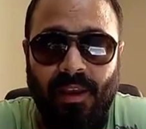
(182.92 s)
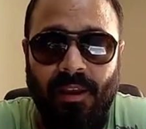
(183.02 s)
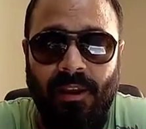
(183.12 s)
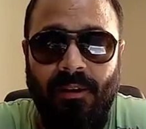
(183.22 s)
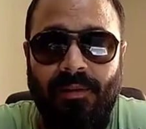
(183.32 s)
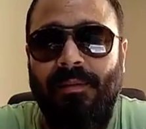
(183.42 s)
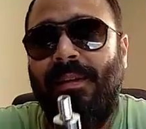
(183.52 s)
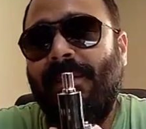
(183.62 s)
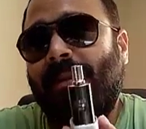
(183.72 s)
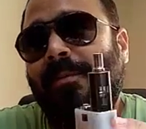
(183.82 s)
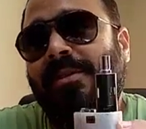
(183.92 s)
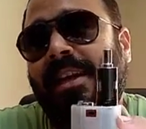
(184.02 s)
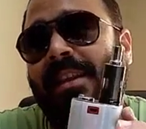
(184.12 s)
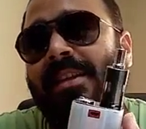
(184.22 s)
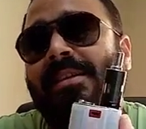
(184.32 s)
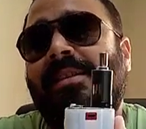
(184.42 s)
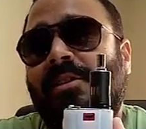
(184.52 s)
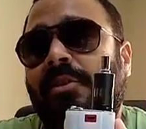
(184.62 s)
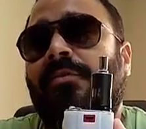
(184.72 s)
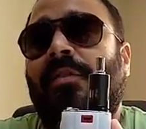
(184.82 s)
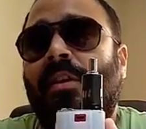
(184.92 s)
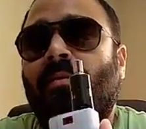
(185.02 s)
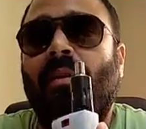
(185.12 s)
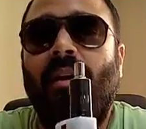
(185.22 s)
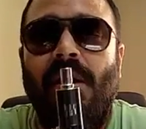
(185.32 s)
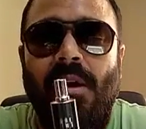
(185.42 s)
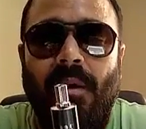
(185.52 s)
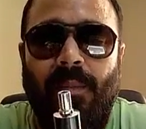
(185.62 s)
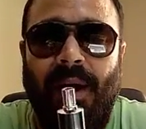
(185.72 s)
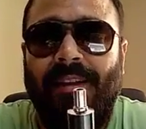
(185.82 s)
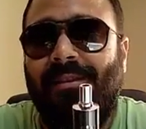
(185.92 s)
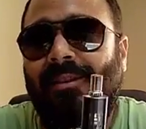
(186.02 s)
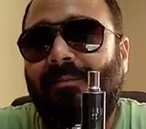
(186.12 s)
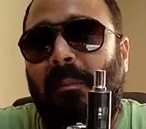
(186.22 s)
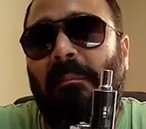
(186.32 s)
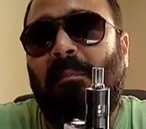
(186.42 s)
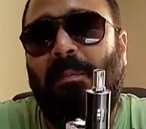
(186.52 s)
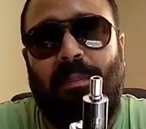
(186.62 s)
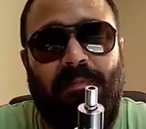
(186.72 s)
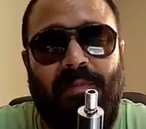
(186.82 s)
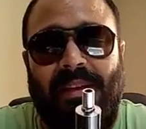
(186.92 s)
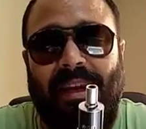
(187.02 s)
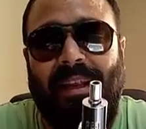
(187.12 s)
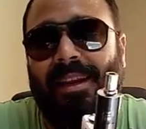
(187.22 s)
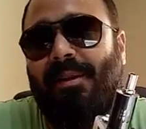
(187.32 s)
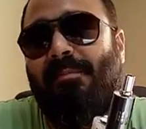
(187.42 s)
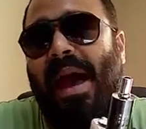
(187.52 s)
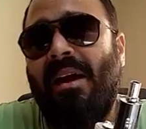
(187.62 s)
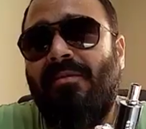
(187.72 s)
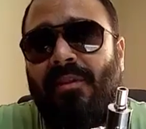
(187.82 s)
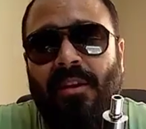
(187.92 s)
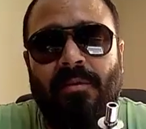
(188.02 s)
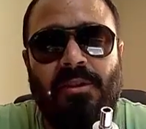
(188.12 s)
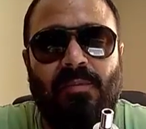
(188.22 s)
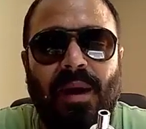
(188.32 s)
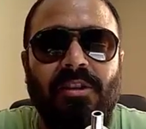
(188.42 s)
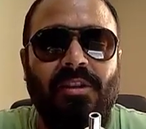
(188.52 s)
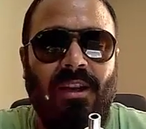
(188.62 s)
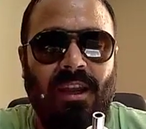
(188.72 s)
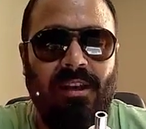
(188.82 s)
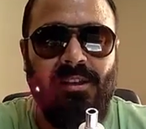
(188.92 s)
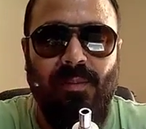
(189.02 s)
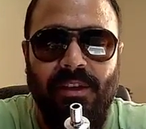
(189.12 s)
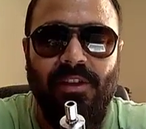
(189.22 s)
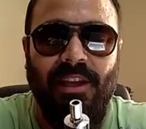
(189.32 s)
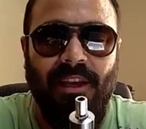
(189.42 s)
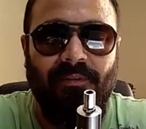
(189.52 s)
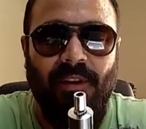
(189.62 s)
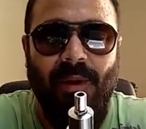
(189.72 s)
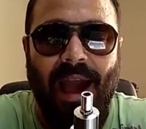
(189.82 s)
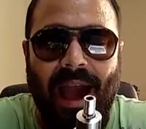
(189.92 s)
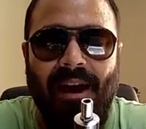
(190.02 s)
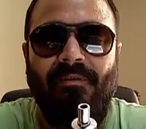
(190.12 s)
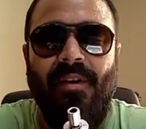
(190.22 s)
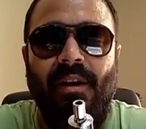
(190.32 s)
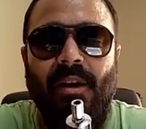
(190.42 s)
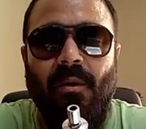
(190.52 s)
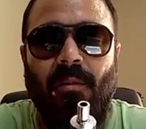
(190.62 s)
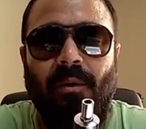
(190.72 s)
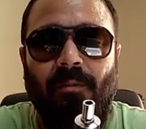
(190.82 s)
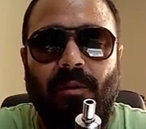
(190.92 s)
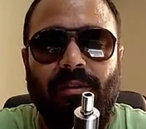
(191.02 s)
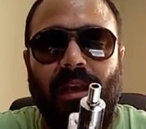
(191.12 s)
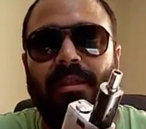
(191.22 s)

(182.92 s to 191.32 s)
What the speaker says: You know, and I mean, I'm not saying that this is good for you, but it's not particularly bad for you, especially if you have what